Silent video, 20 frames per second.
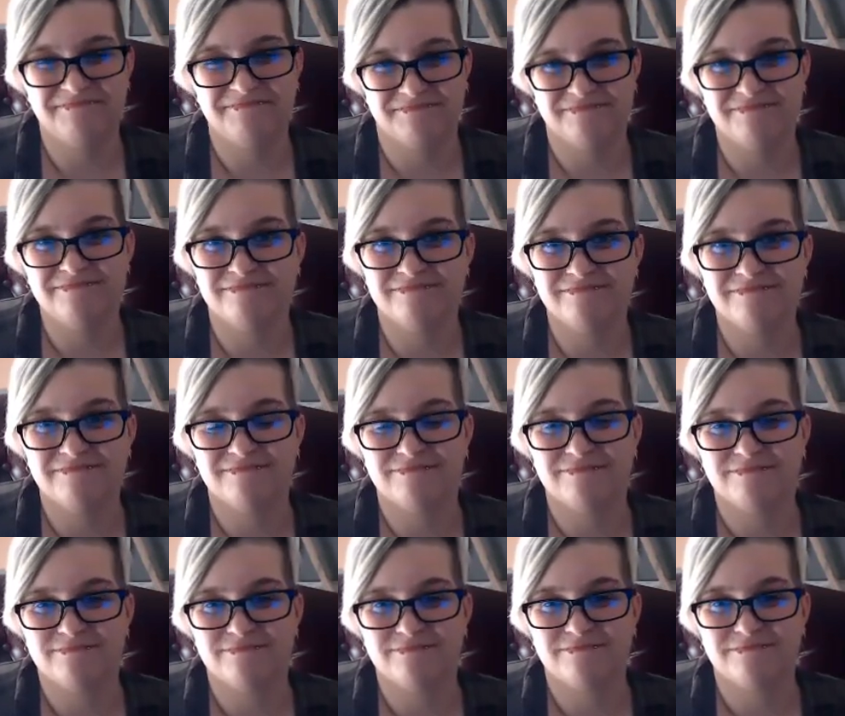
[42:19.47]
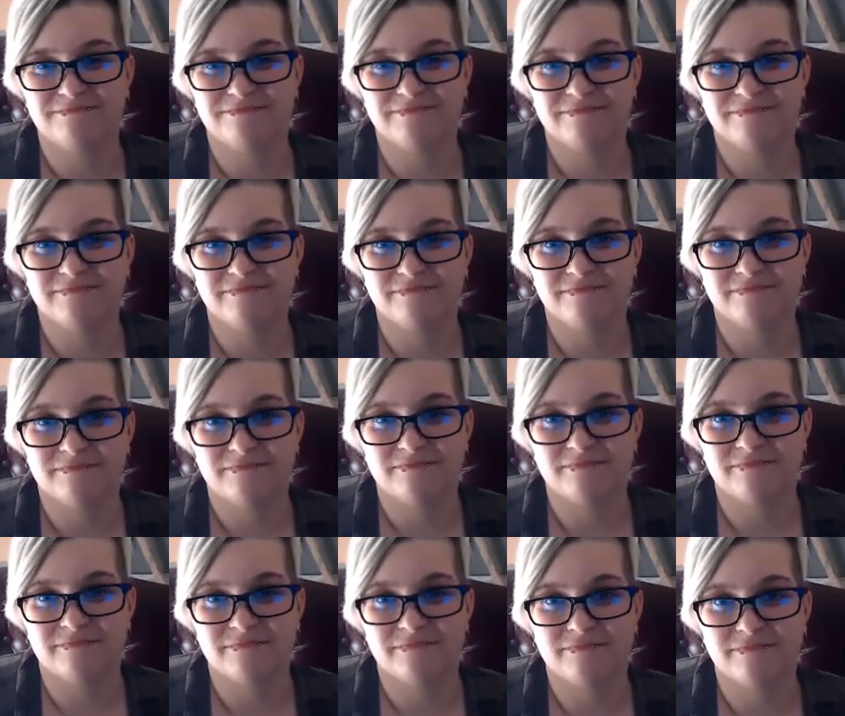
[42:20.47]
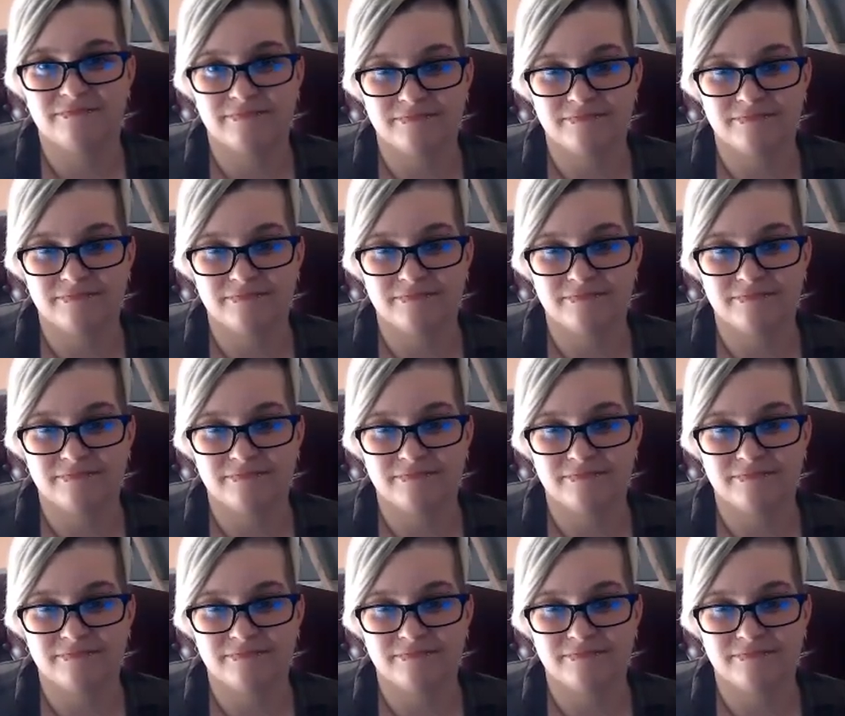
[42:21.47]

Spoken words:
(not speaking)